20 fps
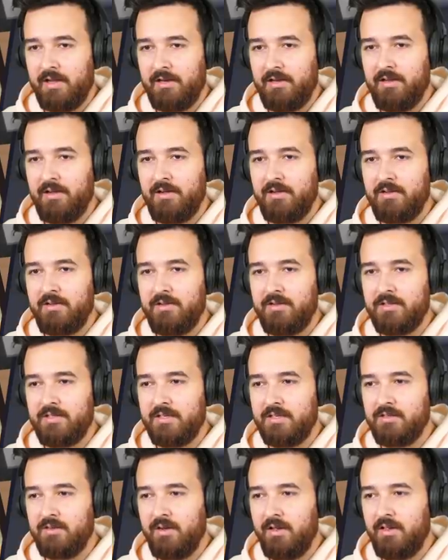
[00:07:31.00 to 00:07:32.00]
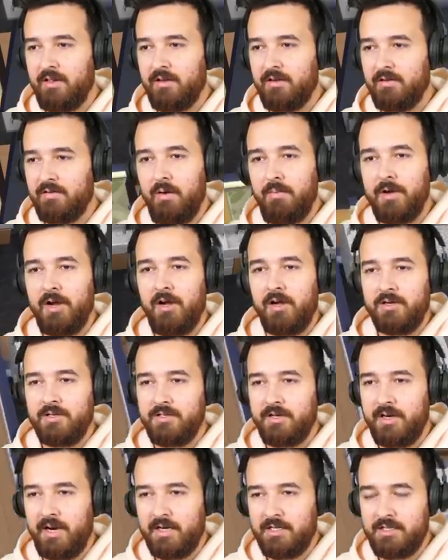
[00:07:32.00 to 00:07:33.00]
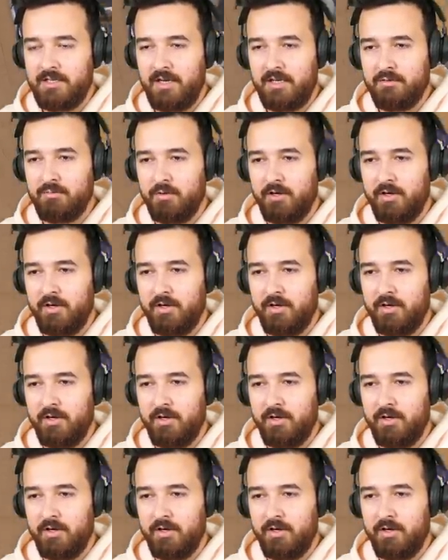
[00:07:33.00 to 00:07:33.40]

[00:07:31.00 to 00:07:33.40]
can you go use this toilet? Oh my gosh, it actually does